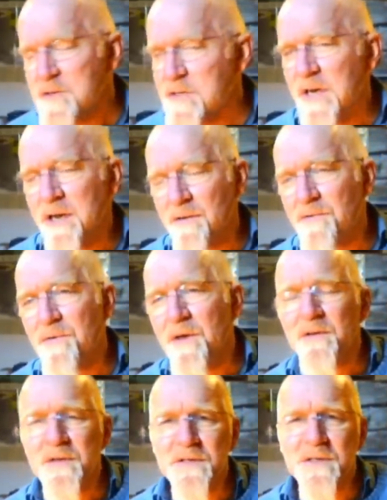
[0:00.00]
6th
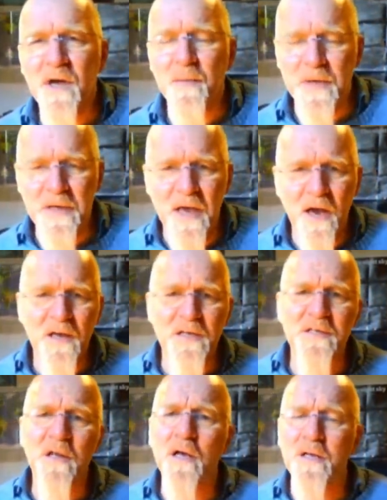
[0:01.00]
this coming year. And
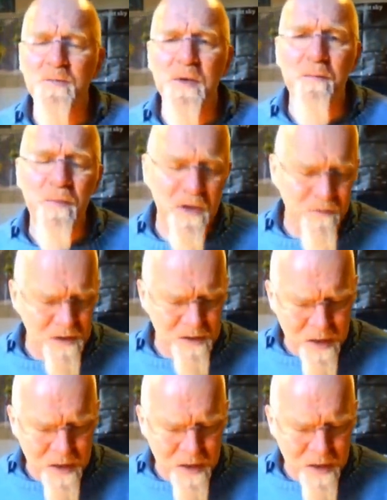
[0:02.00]
it's likely to be a bit of a